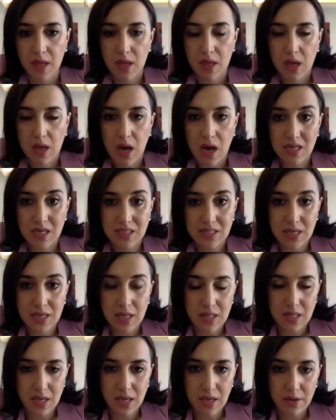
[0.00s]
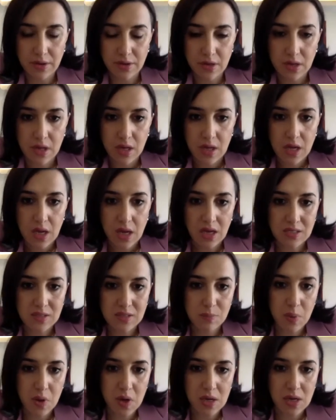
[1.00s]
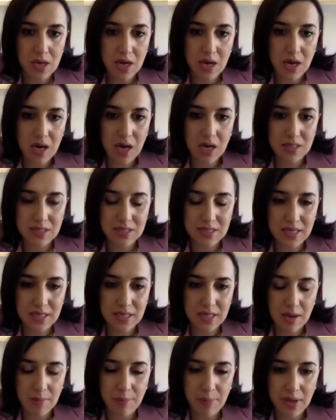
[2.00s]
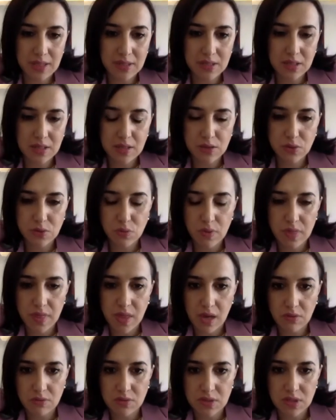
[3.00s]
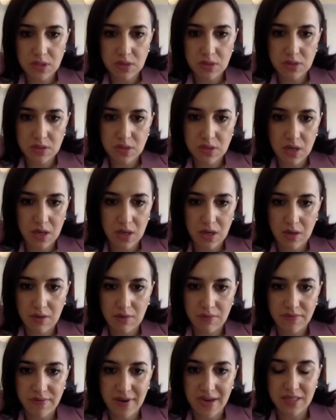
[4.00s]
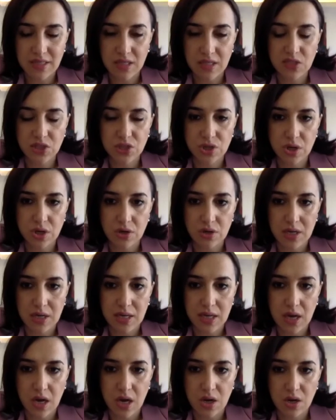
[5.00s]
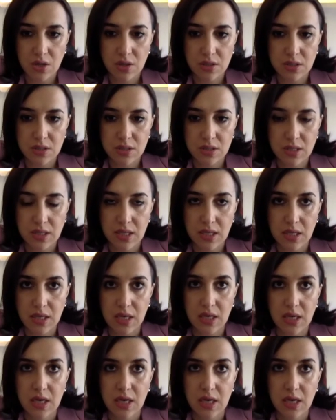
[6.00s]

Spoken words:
are still there. Hezbollah stayed up until 2000, fighting strongly on the